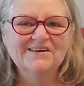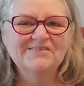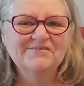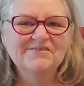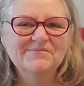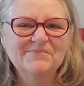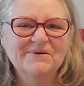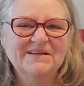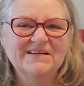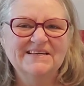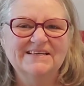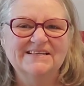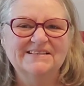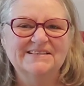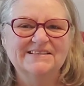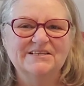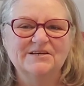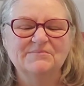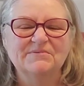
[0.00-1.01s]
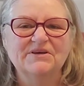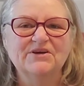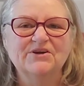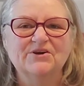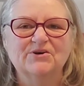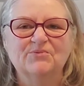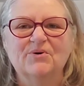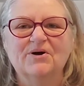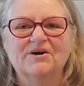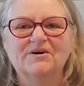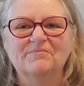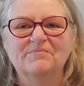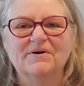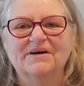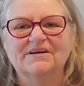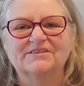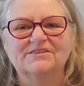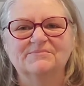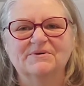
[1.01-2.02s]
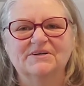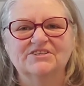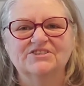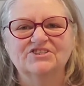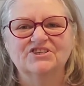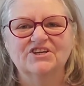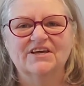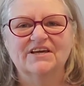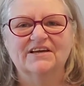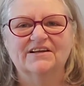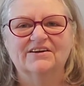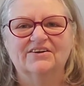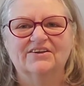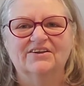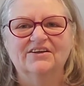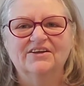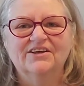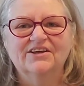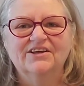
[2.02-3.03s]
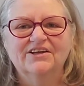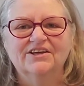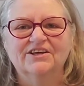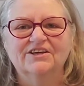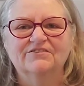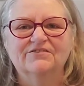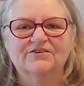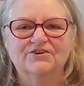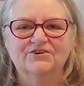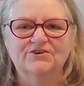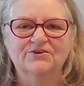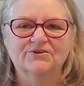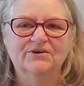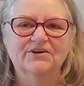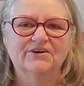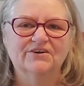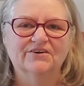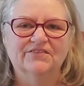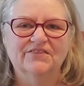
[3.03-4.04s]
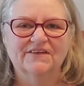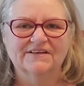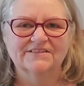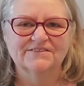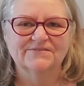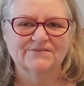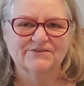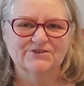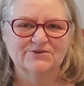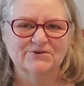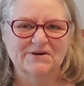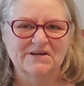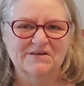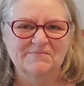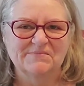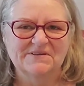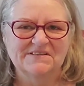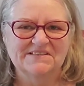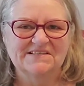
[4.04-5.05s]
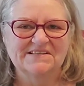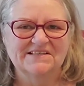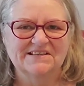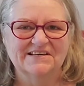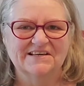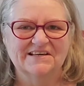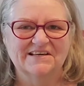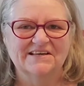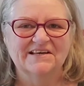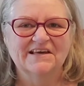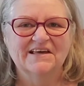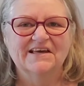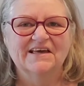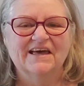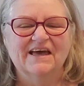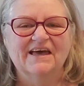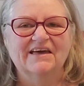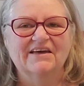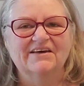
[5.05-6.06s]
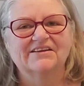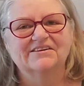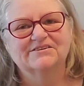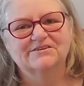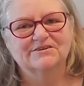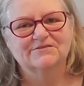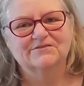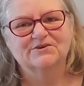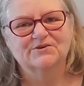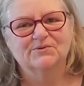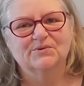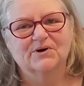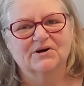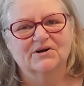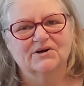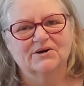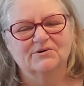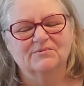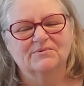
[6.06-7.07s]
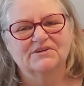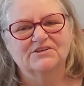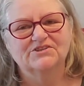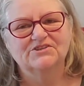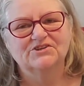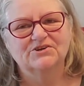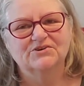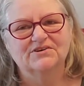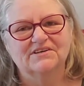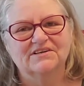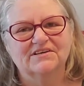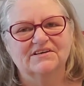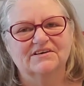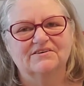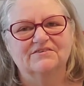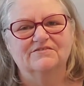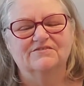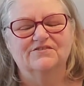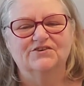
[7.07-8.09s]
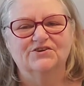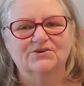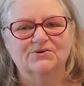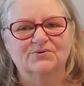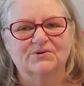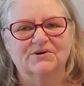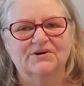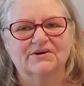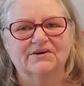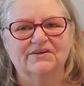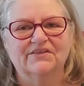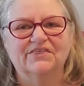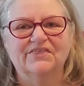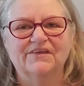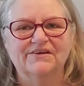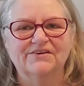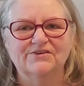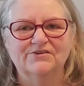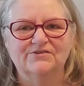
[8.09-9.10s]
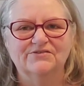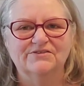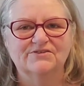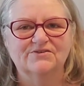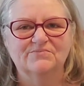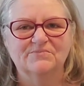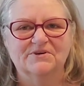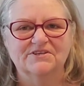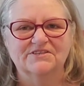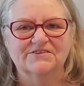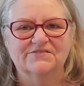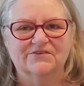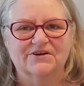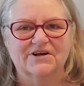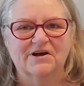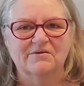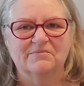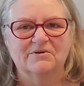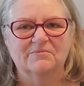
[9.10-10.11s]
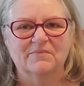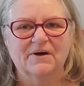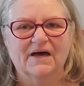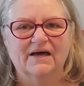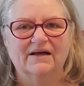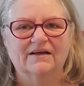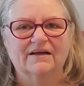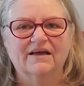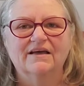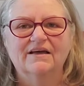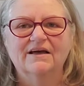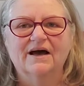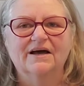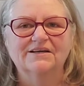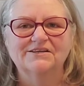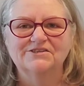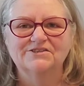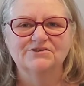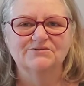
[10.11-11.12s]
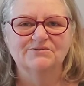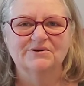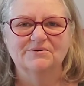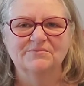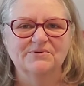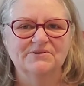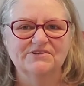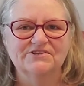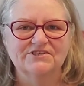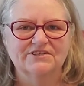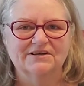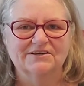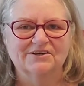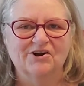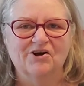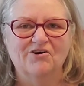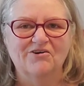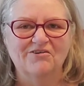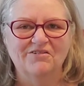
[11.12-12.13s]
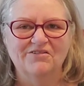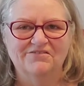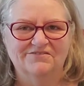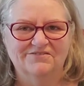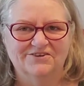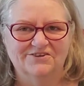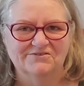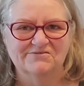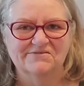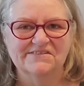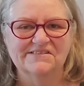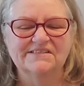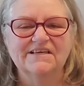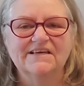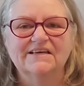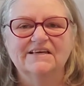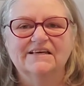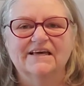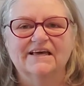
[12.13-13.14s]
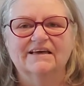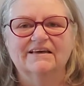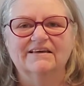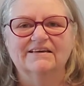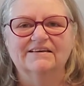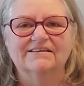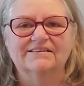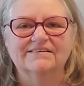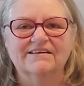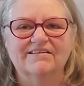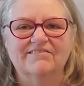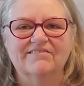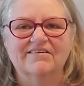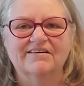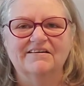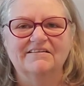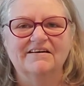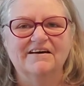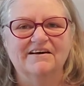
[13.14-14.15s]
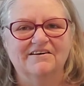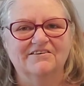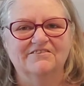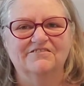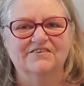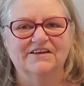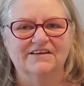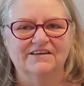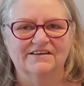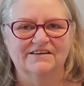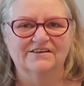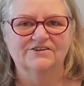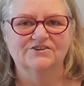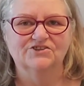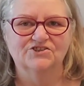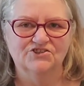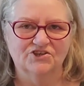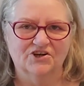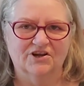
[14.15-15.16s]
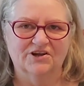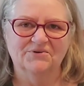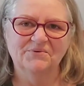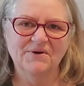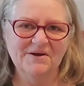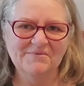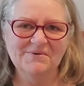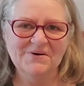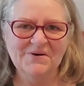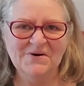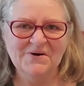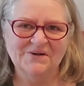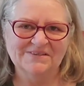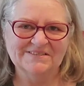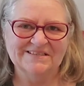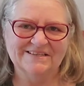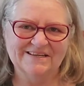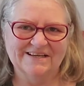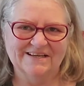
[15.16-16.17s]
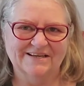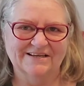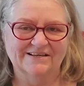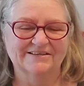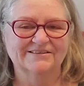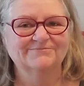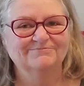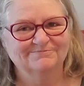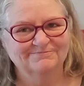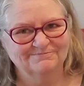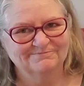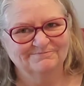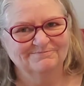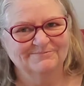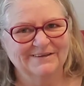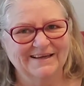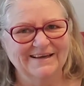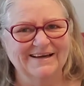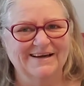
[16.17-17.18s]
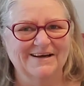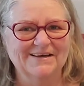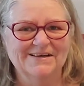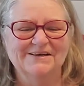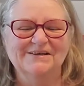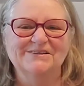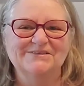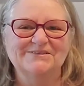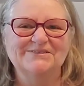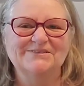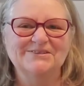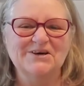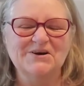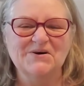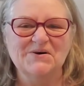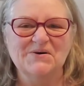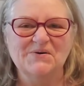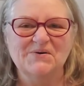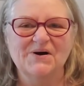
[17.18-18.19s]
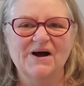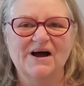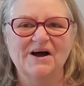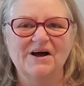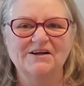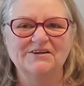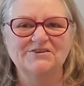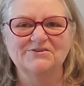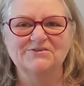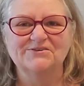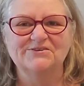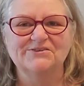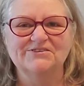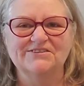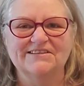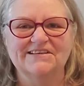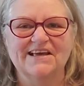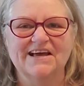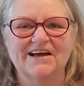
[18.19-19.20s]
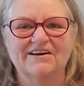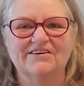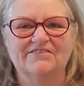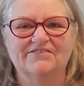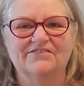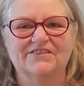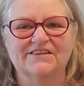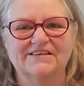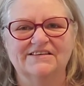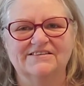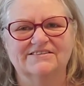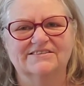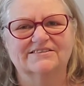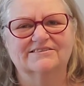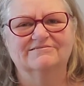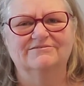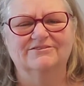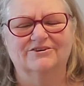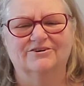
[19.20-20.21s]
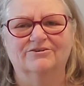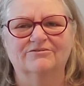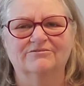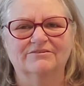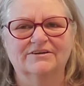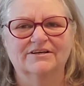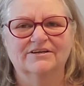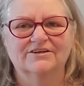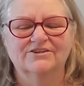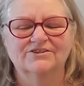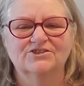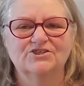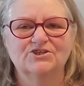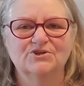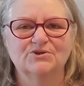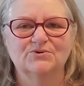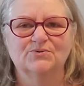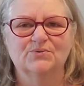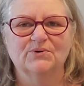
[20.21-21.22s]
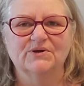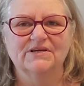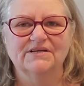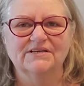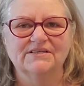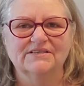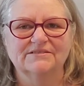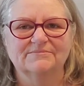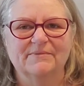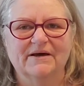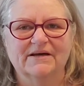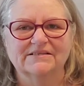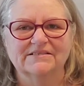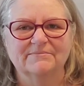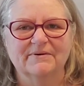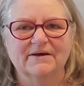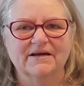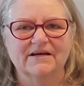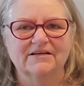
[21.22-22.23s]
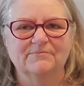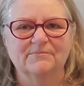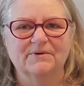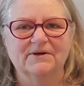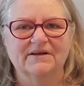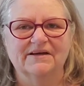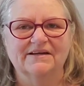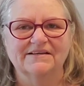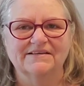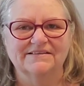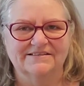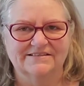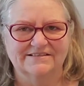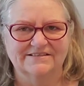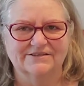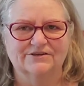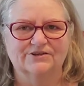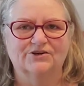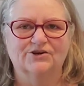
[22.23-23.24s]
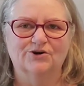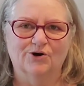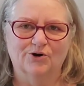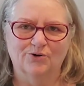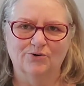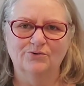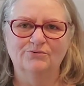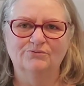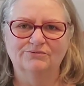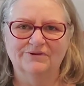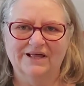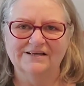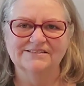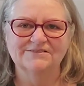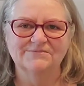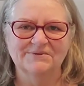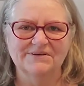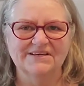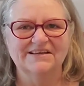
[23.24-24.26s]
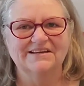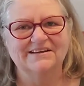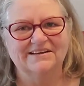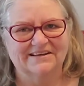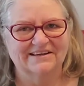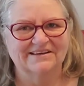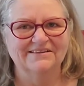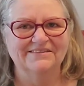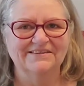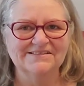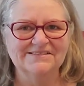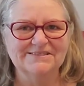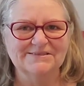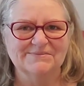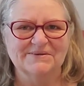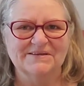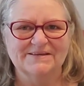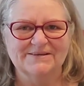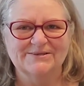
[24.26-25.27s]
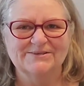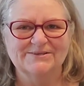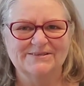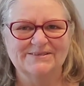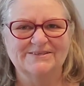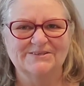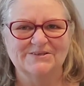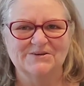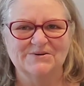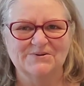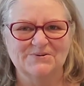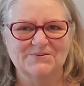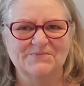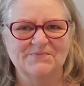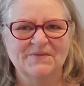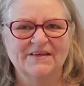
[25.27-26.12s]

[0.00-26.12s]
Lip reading: everybody, it's Debbie here. Welcome back to my channel. If you're new here, thanks for joining me today. And if you are a returning viewer, thank you so much for coming back. I do appreciate all the views, and I have a Dollarama haul today. Yeah, so I don't usually have these, 2 weeks back to back, but I did go last week and again this week. So